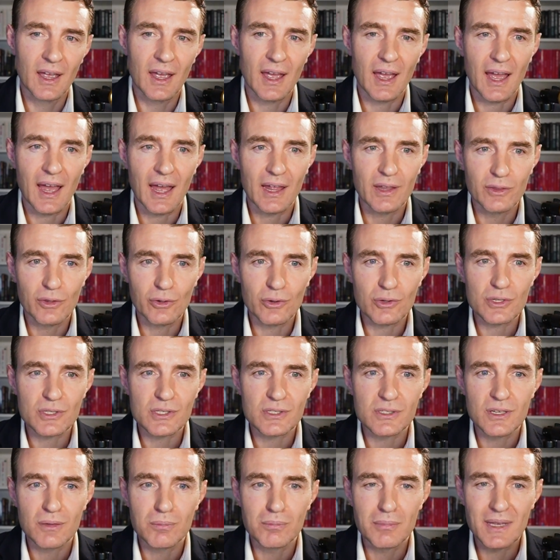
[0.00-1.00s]
and
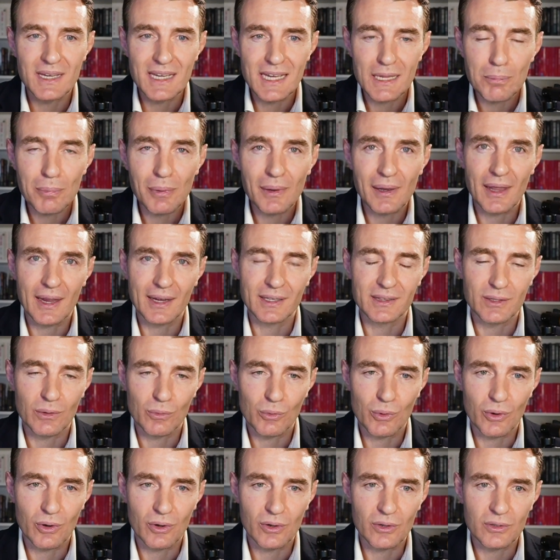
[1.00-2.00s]
thus manipulate the
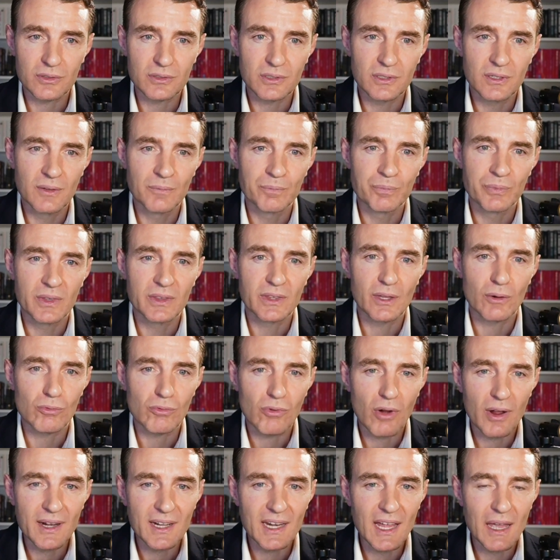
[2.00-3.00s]
world, the
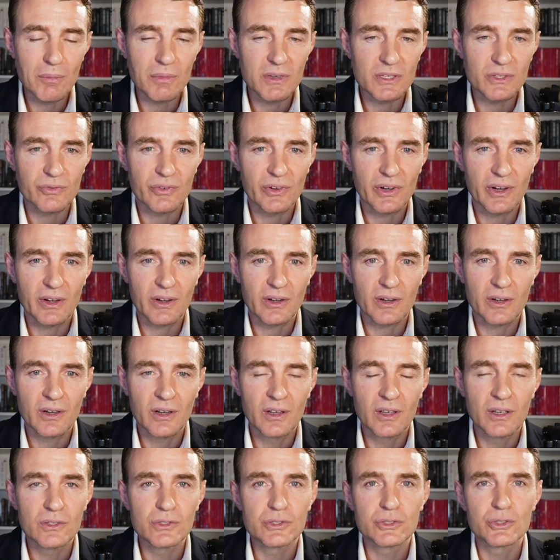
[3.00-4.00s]
right hemisphere
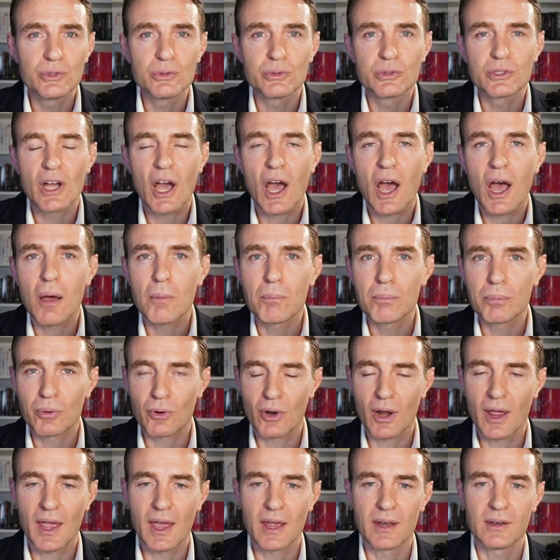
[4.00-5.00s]
to
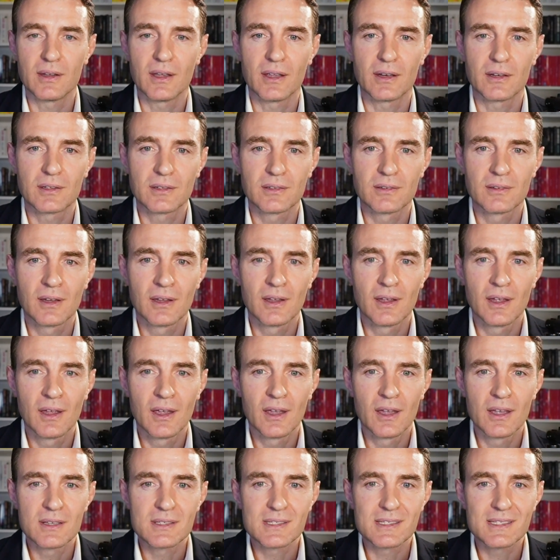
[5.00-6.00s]
comprehend it,
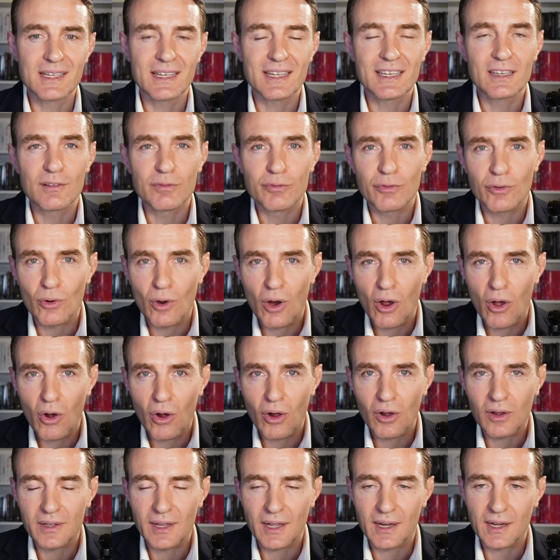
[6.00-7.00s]
see it for
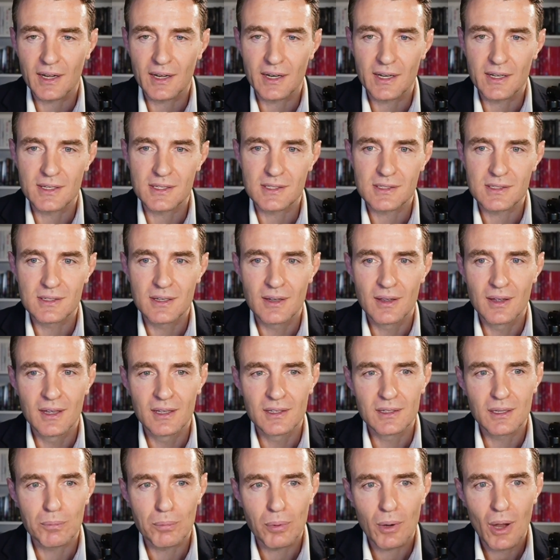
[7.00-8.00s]
all that it is.
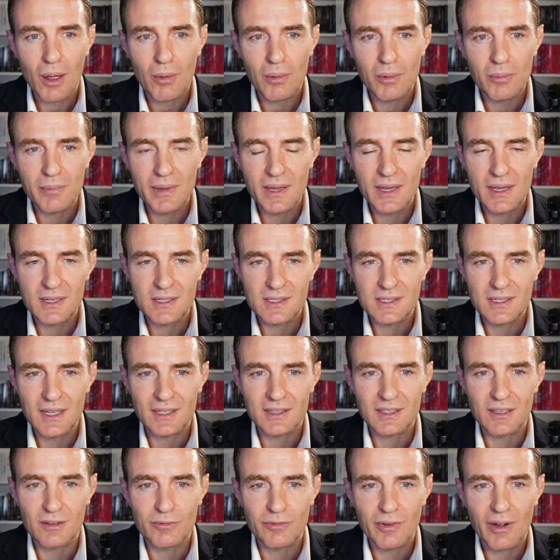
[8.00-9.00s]
The problem is
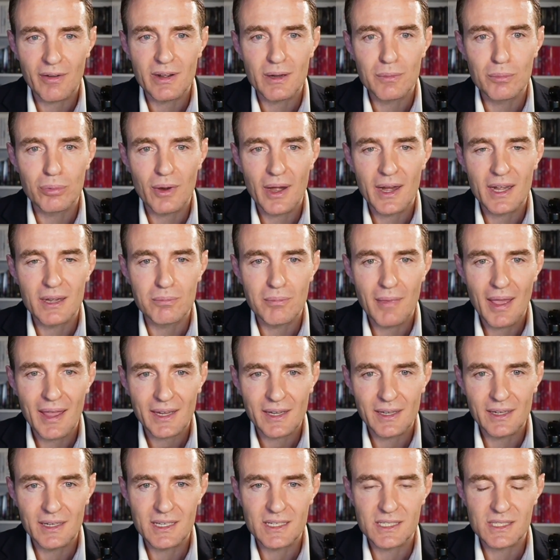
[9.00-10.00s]
that the very brain
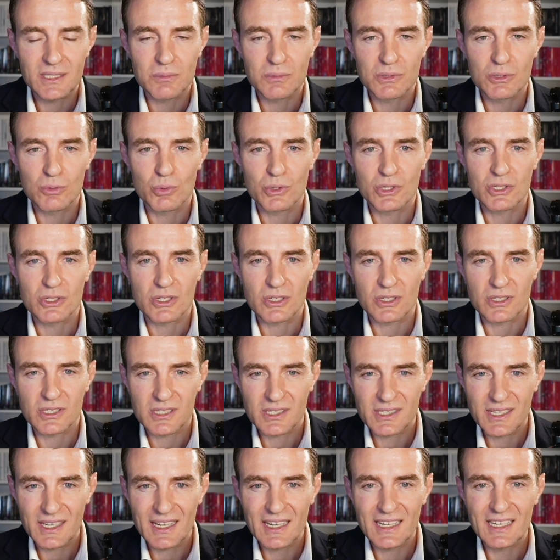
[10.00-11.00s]
mechanisms which
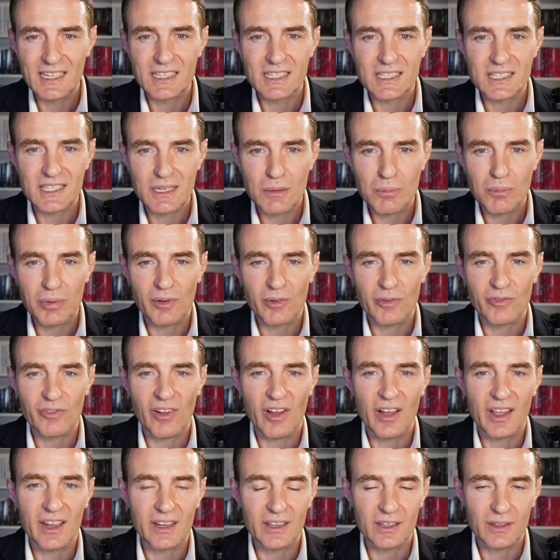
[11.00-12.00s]
succeed in
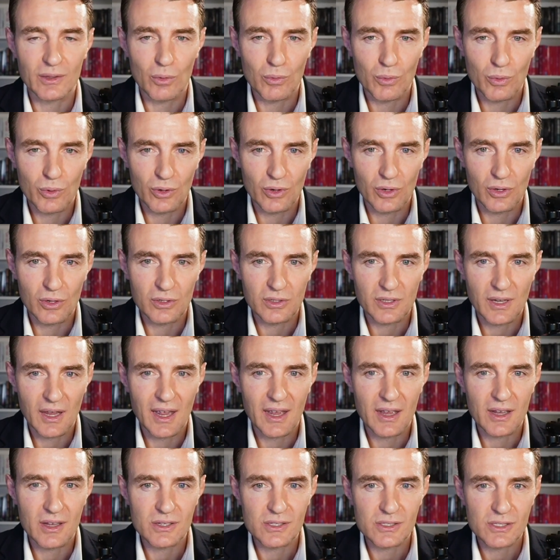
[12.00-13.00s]
simplifying the world
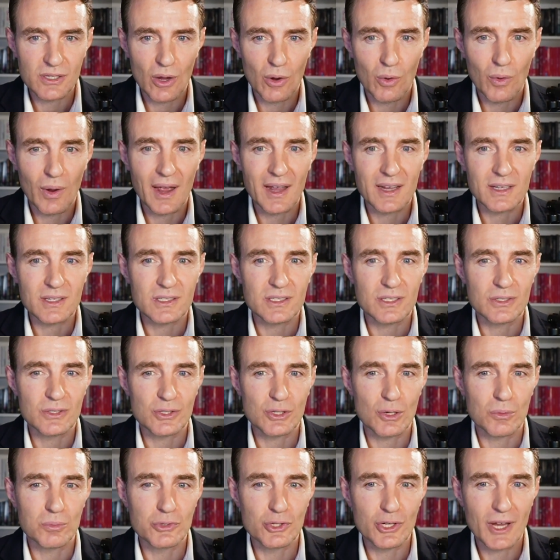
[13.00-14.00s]
uh, so as to
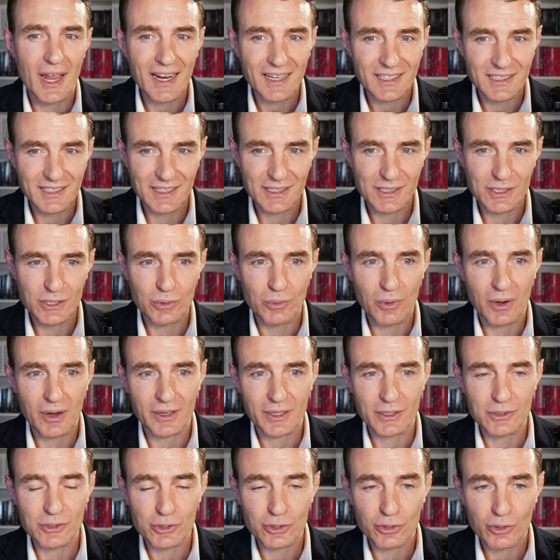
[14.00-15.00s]
subject it to our
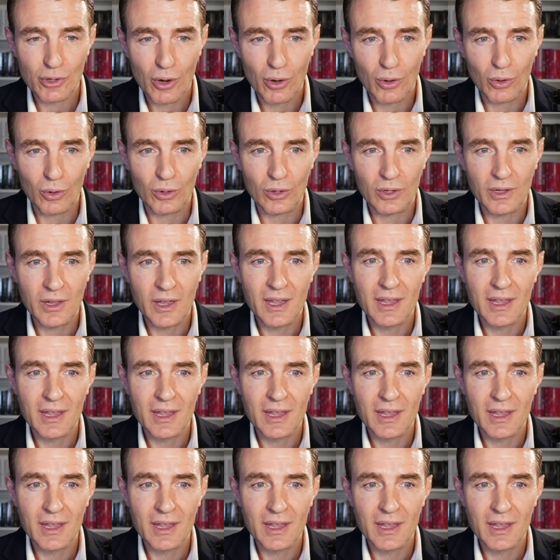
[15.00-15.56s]
control